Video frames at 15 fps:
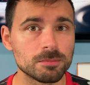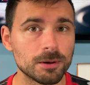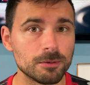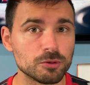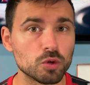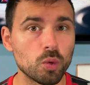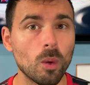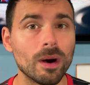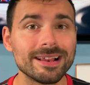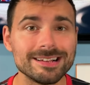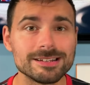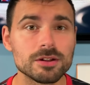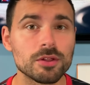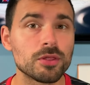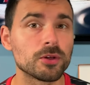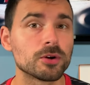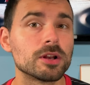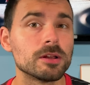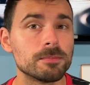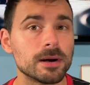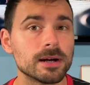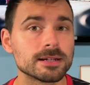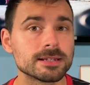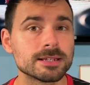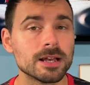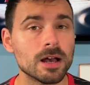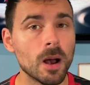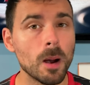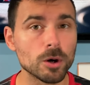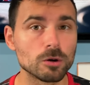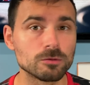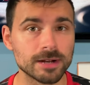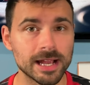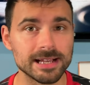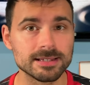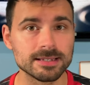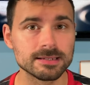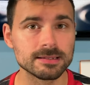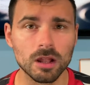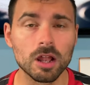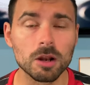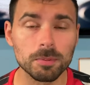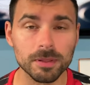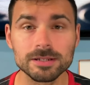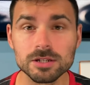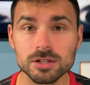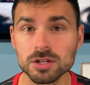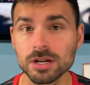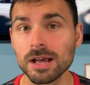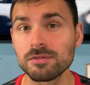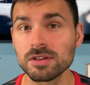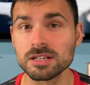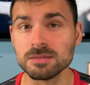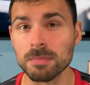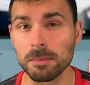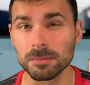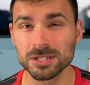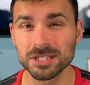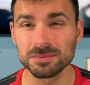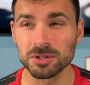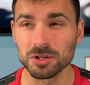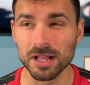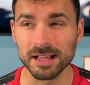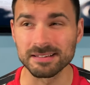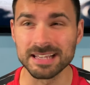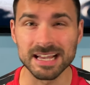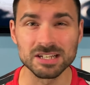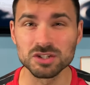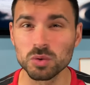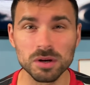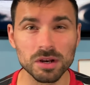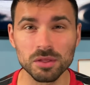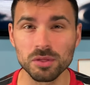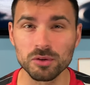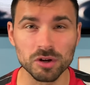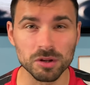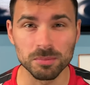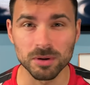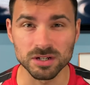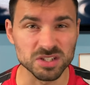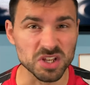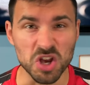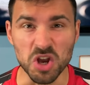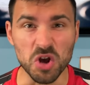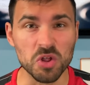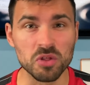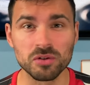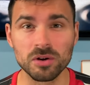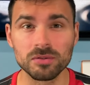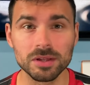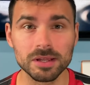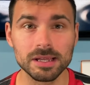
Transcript: about 20 to 30 bucks per race. A lot of places are starting to have these memberships. They're like 10, 20, 30 bucks throughout the